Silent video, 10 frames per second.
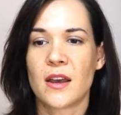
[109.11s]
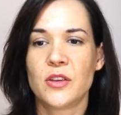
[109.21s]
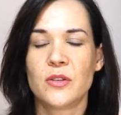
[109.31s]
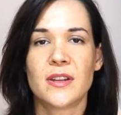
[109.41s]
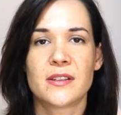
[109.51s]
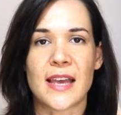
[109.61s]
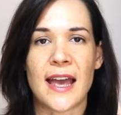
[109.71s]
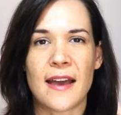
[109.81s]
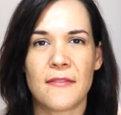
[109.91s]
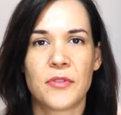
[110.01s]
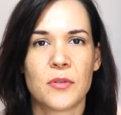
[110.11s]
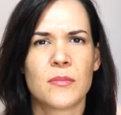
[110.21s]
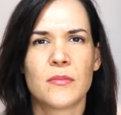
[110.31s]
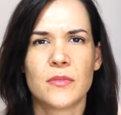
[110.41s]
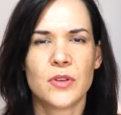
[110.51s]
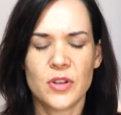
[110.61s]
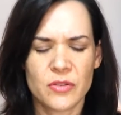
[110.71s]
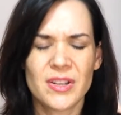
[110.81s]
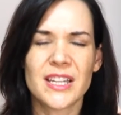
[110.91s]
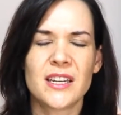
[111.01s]
You need to have them, you
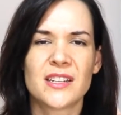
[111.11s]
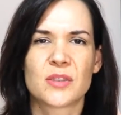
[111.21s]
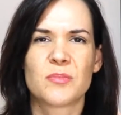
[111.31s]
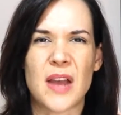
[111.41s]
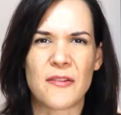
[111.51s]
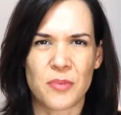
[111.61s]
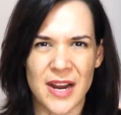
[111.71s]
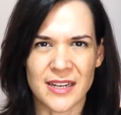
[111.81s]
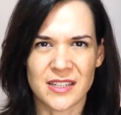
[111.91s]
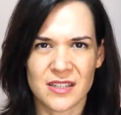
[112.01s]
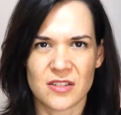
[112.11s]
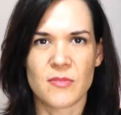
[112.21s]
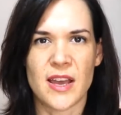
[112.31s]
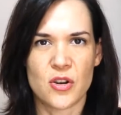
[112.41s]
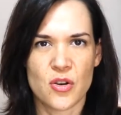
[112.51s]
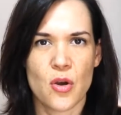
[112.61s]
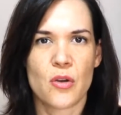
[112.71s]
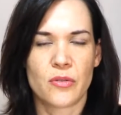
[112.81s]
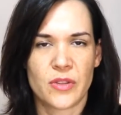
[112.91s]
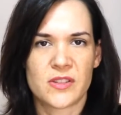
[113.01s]
really need to have practiced them and
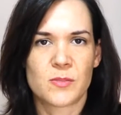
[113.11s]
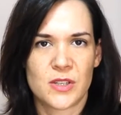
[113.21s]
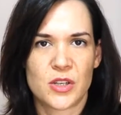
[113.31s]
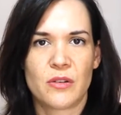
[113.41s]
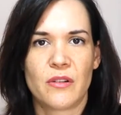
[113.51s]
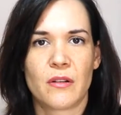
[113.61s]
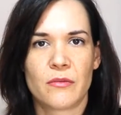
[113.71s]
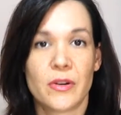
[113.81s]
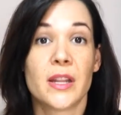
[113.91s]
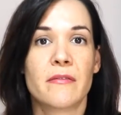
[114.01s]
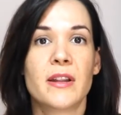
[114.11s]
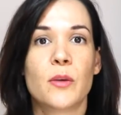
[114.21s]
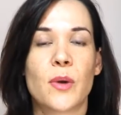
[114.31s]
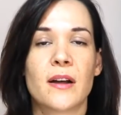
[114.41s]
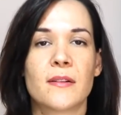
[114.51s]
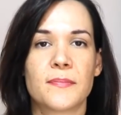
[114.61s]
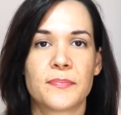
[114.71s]
know this material really, really well.